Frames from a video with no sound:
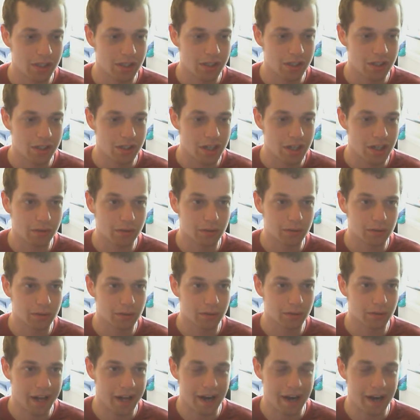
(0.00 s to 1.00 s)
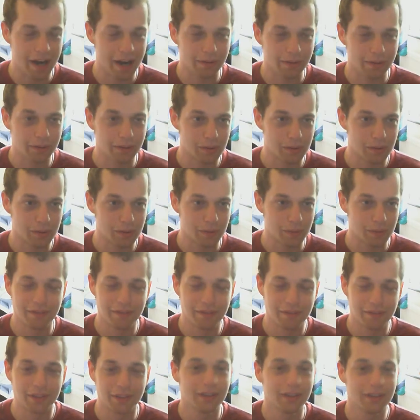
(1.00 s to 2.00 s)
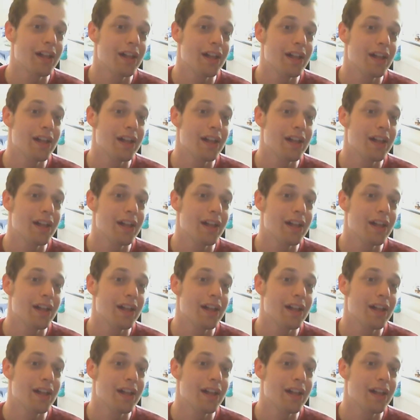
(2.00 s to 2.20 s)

Cheryl or Carol or whatever,